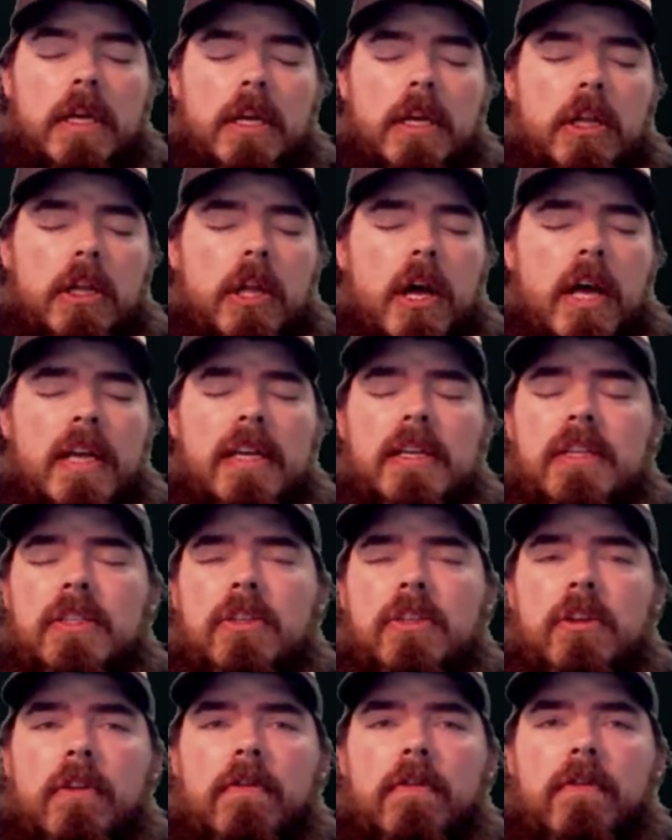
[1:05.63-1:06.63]
a lot
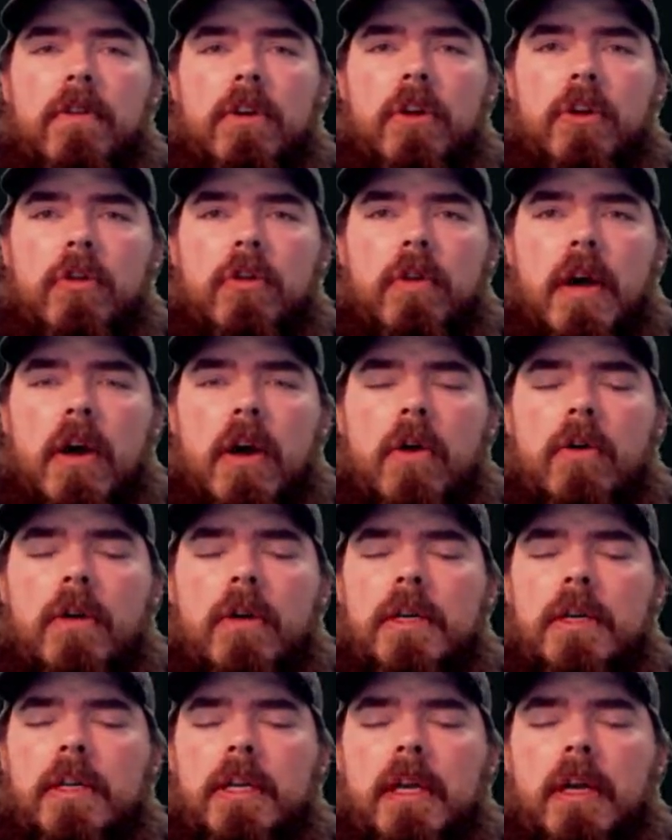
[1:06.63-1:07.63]
easier for your
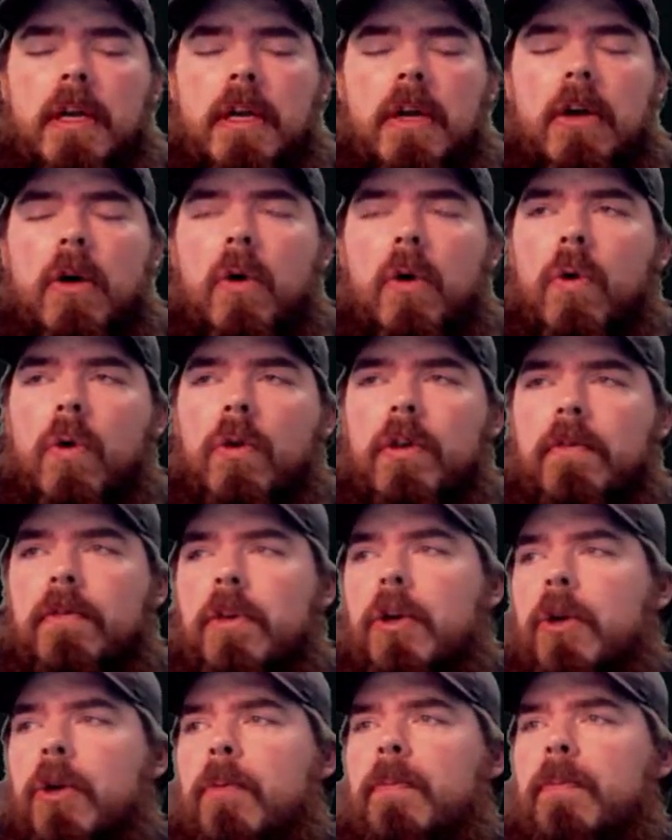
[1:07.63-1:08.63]
crowd to get a hold of
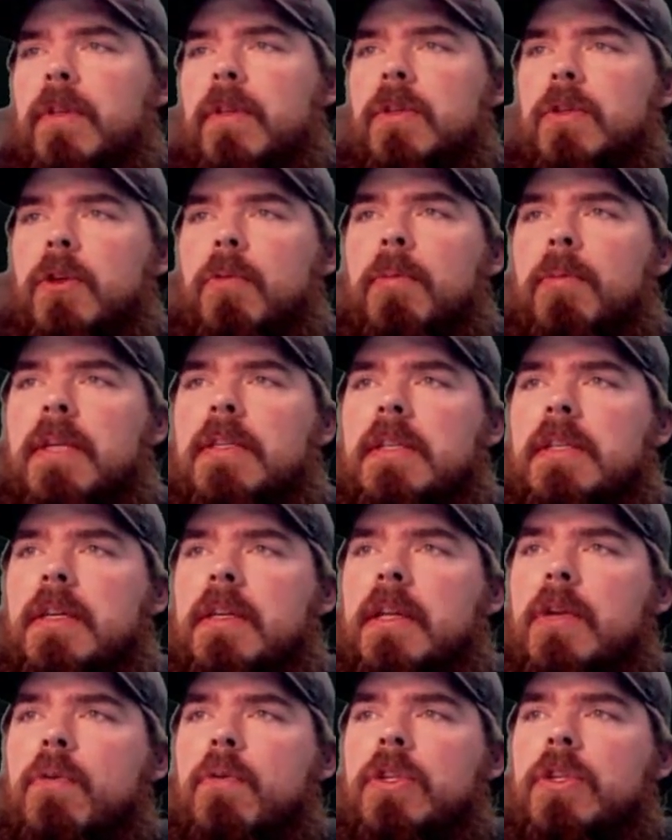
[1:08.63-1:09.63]
you. So
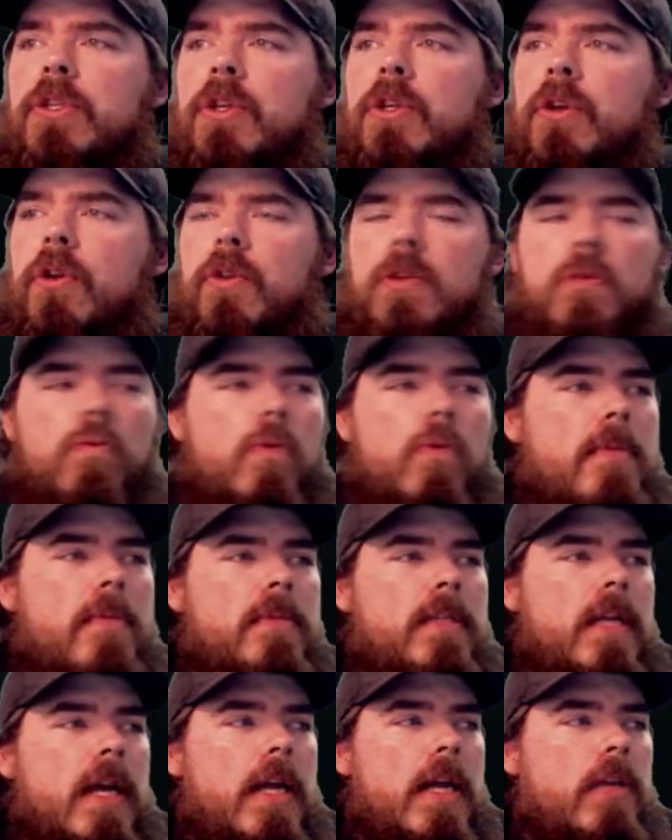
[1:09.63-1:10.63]
basically, once you go to this
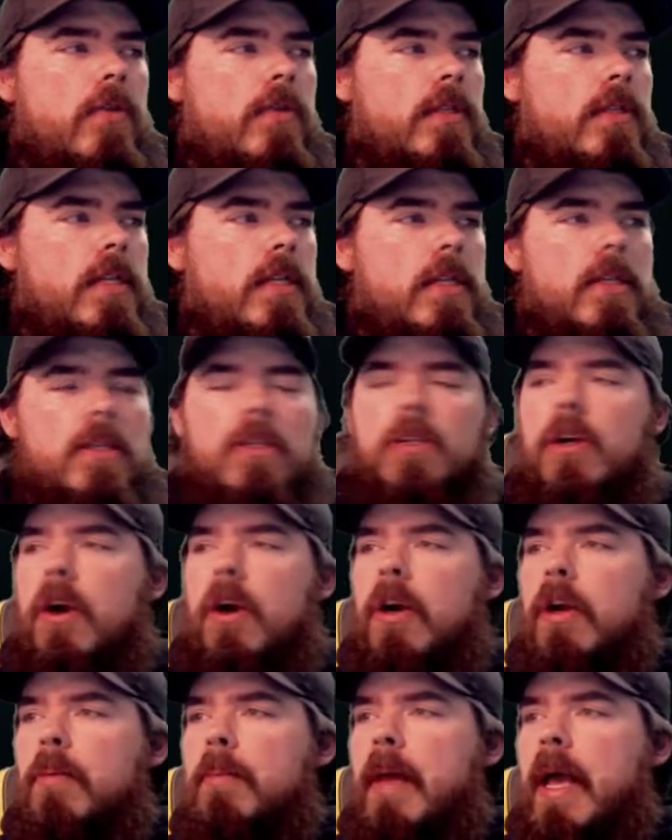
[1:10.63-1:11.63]
website, you'll see the
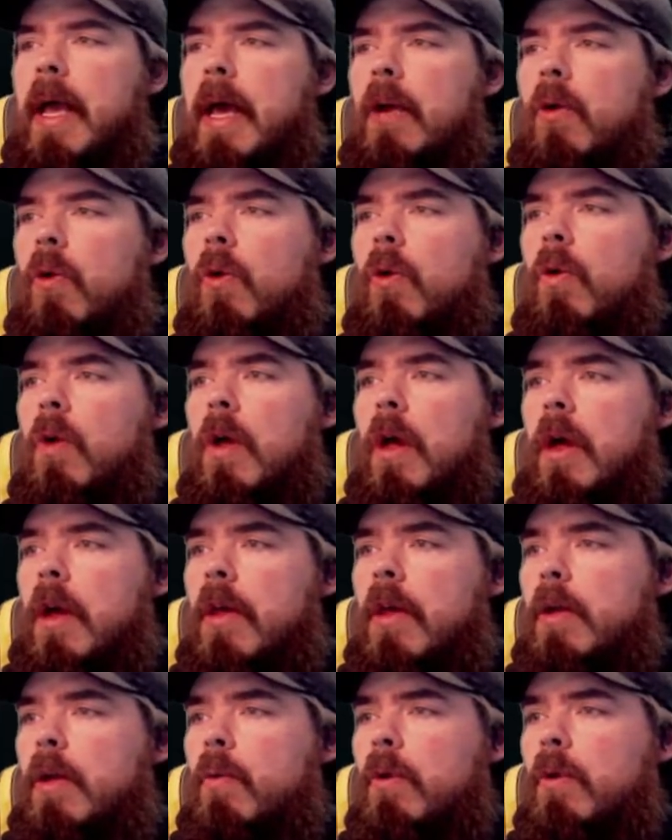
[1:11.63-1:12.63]
startup panel
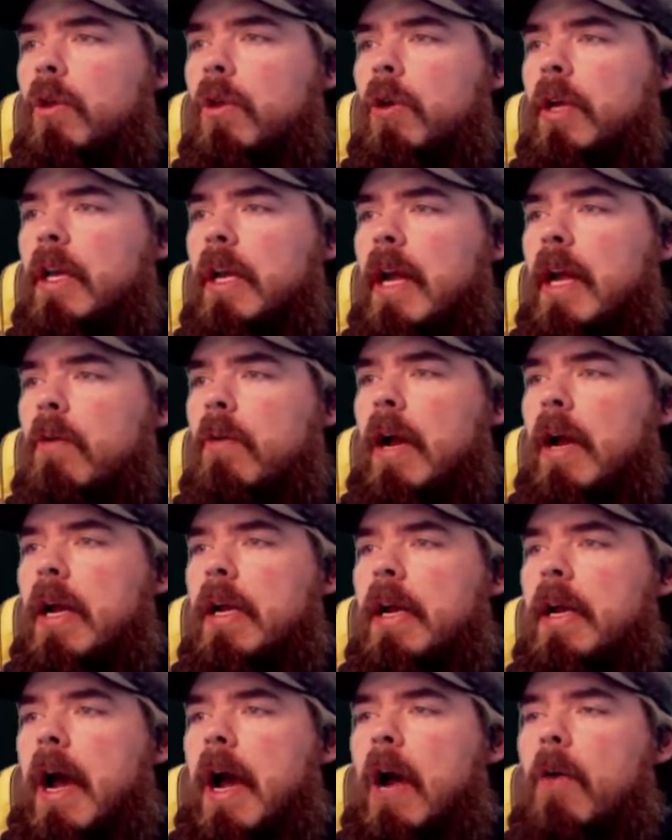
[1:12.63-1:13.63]
that we're looking at
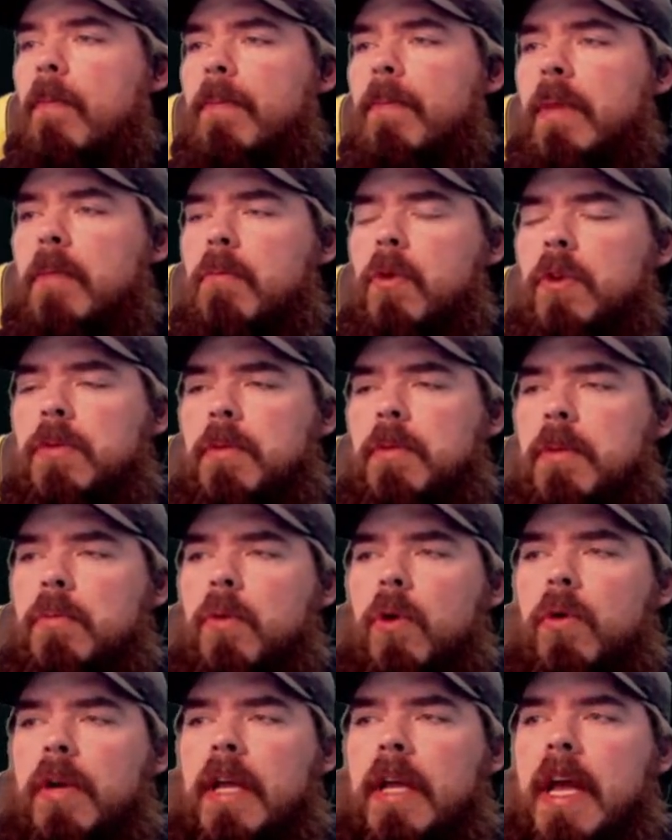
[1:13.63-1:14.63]
right now. Most
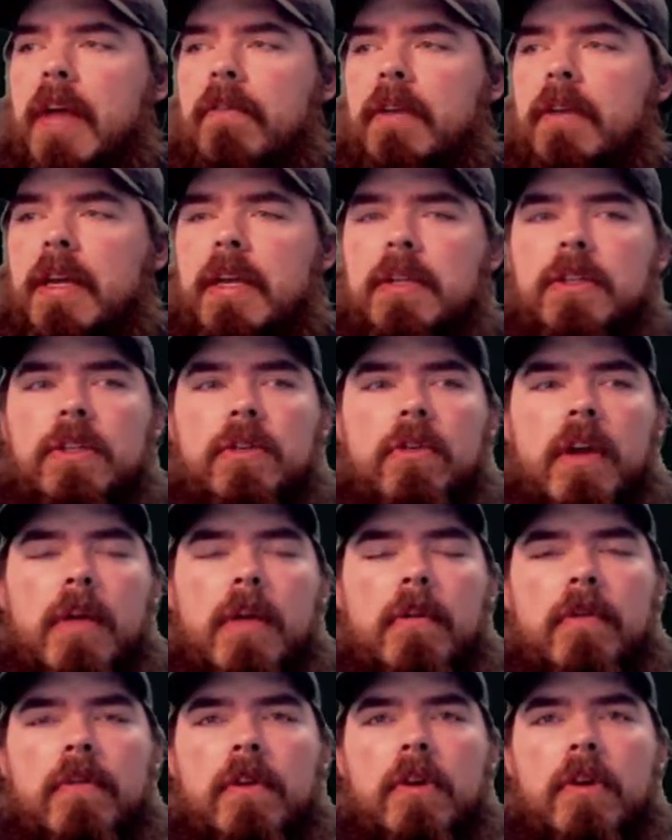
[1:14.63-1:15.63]
people already have an
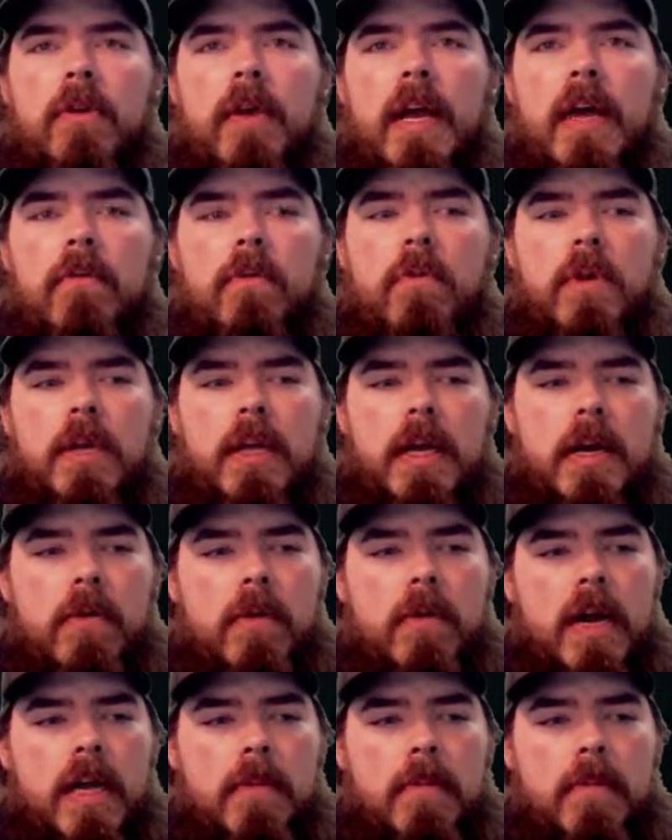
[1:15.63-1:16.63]
Instagram. If you don't have one yet, I
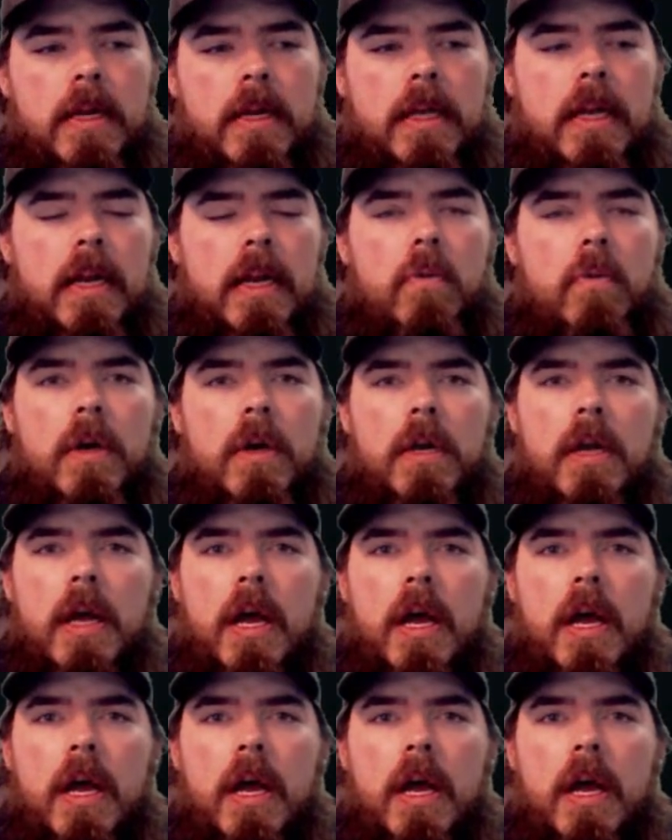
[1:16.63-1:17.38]
recommend getting one.